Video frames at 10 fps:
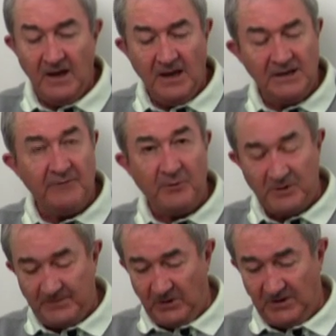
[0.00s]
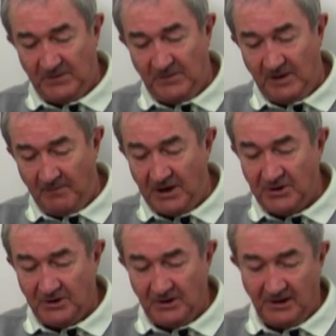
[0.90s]
As if in response to being
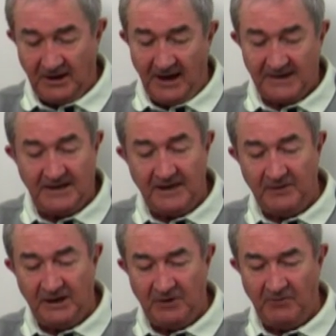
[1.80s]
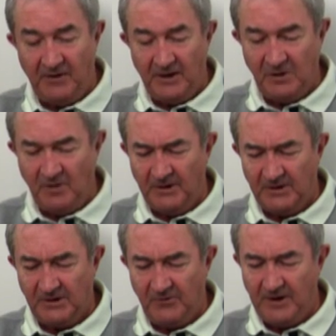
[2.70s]
mentioned, the cask gave another of those
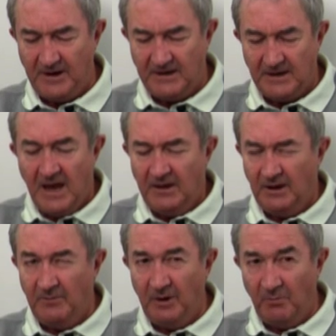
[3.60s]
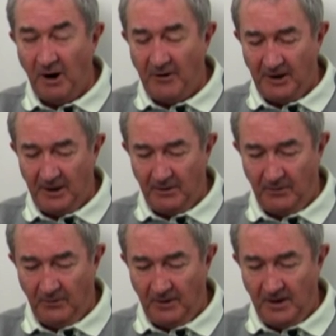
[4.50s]
ominous creaks that had been worrying
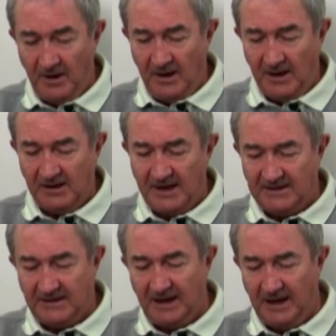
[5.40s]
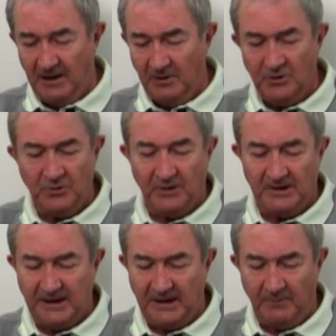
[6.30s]
Thorn. He glanced at Hal, who shook
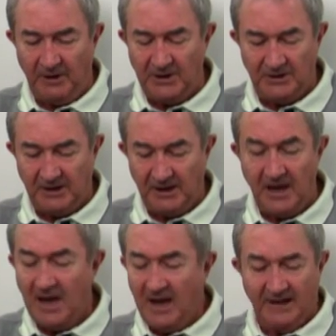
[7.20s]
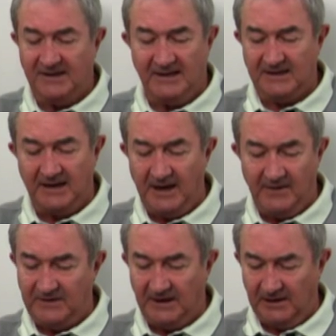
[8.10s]
his head impatiently. "It's the
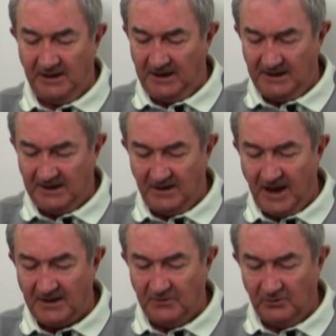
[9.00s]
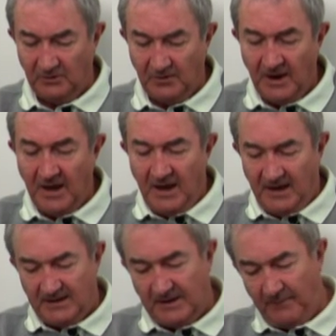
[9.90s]
stave settling," he said, "that's all."
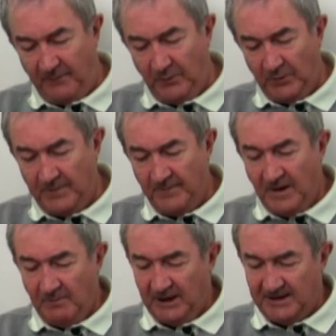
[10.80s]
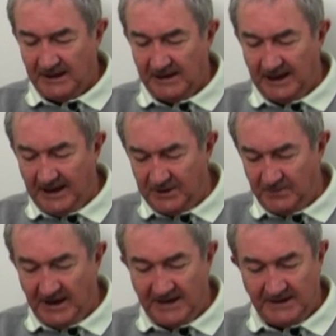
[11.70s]
He stepped forward, placing a large
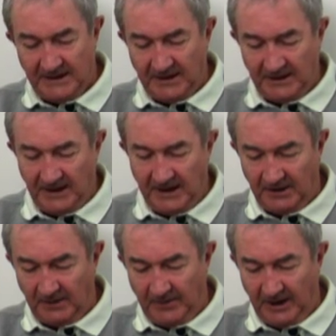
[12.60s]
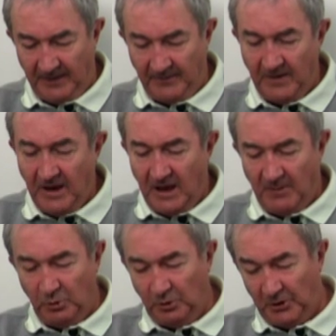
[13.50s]
basin under the end of the pipe. He
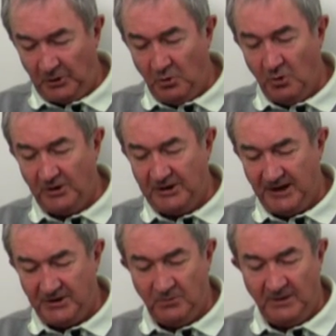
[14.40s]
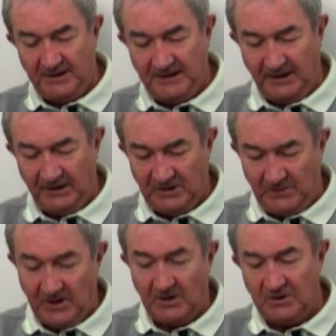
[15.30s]
pulled on a cord attached to one side of the
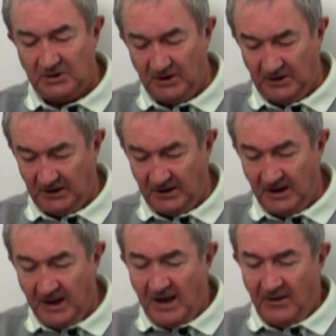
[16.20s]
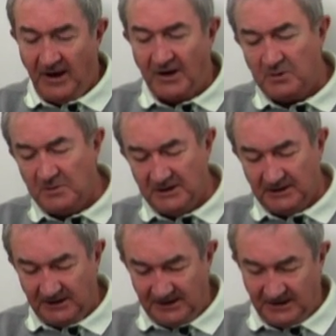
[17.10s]
spigot and turned it. The action was a
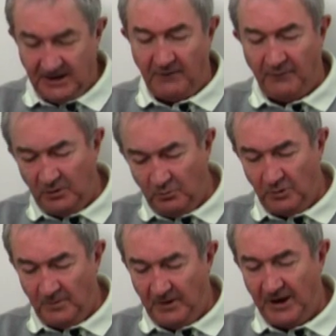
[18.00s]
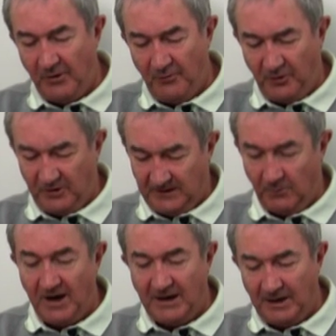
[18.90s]
little stiff and the wooden peg
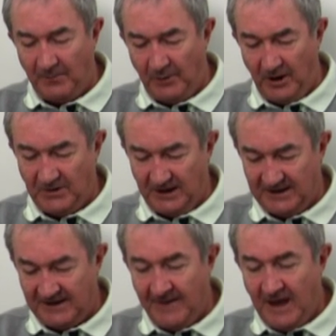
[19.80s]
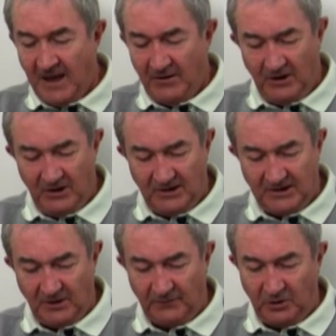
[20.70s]
squeaked in protest. They heard the
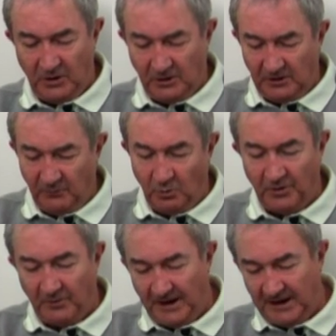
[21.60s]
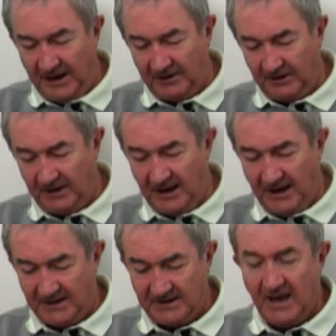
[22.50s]
soft gurgle of water running out of the
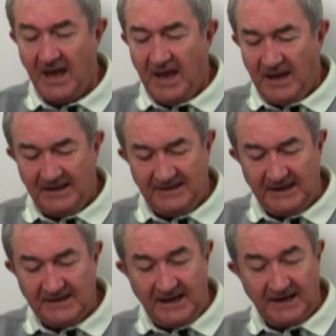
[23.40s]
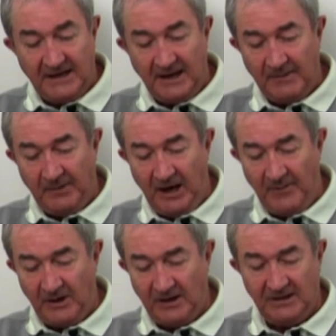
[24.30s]
cask. It zigzagged down the
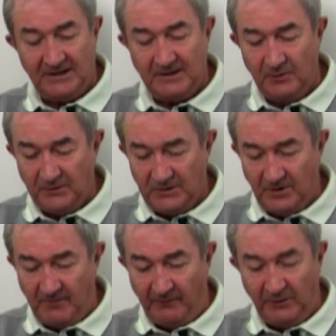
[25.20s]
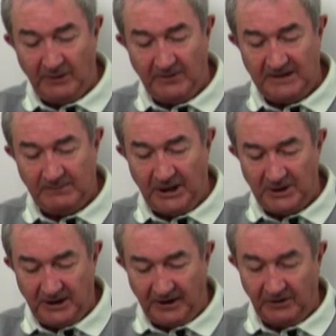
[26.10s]
piping until a silver stream of liquid
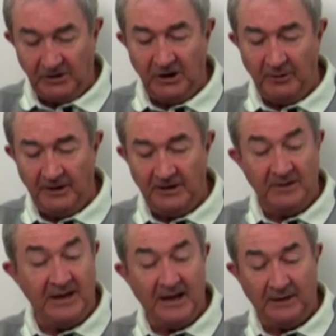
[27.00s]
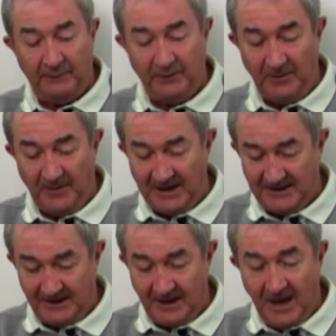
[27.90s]
splashed out of the lower end and began to fill the
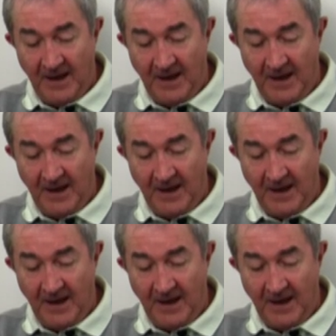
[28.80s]
basin.